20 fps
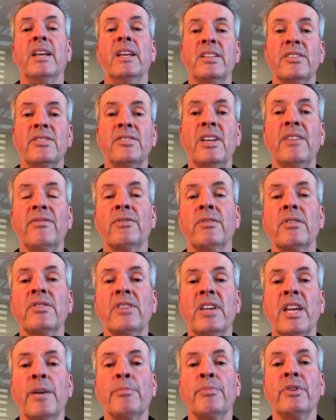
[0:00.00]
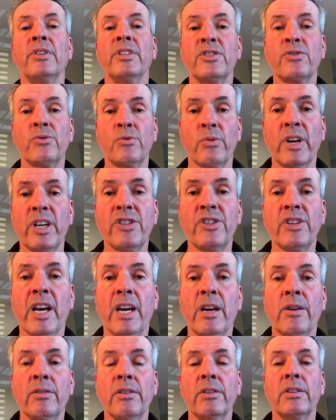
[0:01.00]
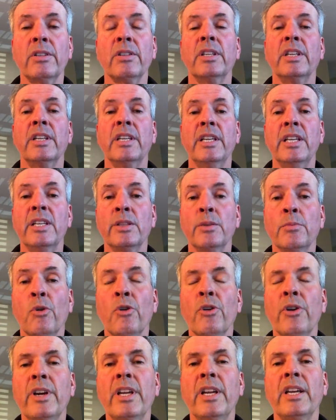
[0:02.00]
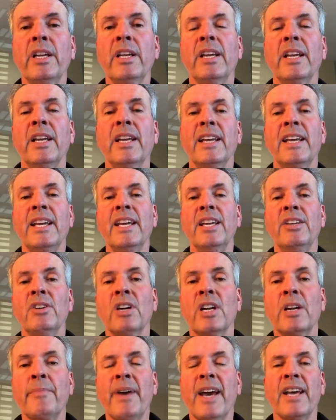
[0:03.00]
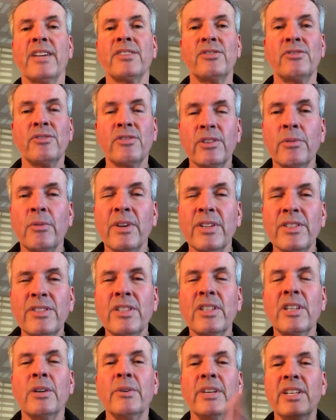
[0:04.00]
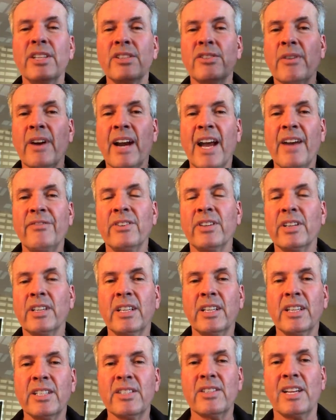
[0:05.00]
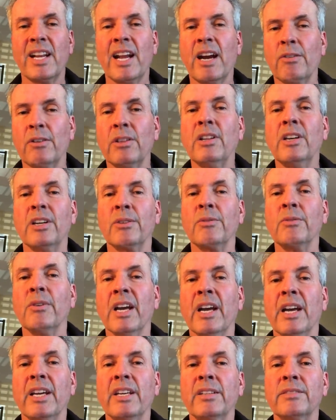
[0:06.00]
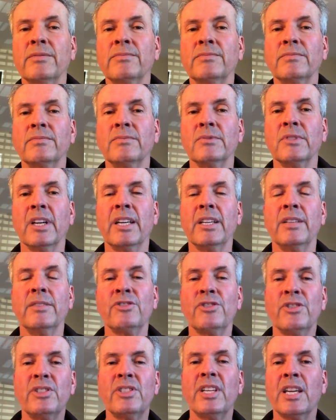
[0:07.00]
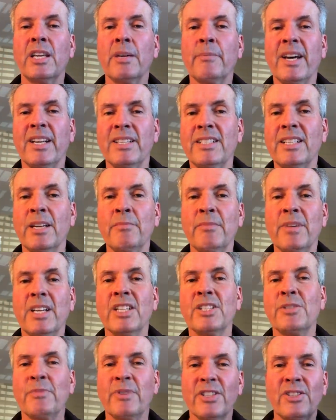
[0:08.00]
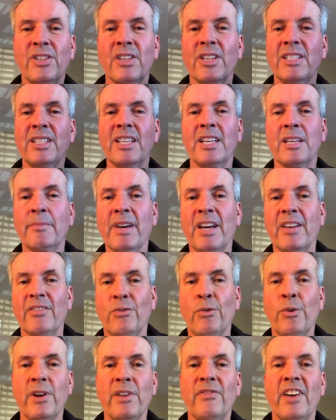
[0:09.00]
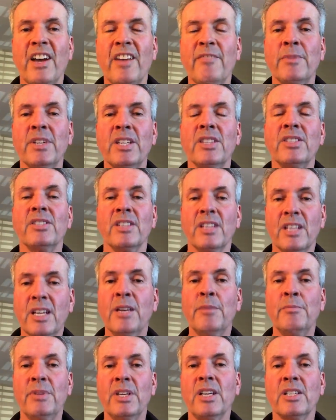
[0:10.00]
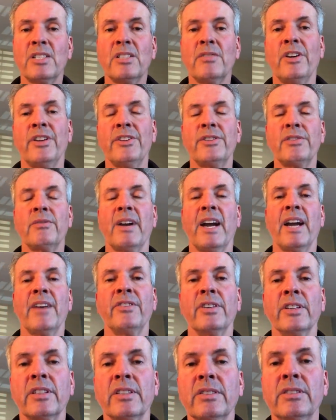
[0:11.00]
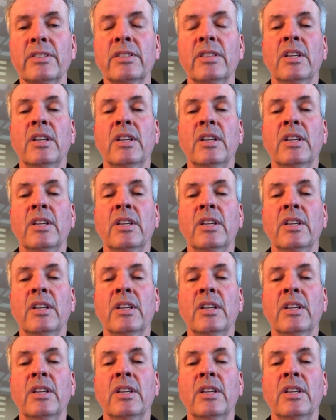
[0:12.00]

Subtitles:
Say, for example, it's rush hour in the morning and you got a passenger that wants to go into traffic and it's an hour-long ride, right? Should take about 10 minutes, but it's going to take about 45 minutes because of all the traffic.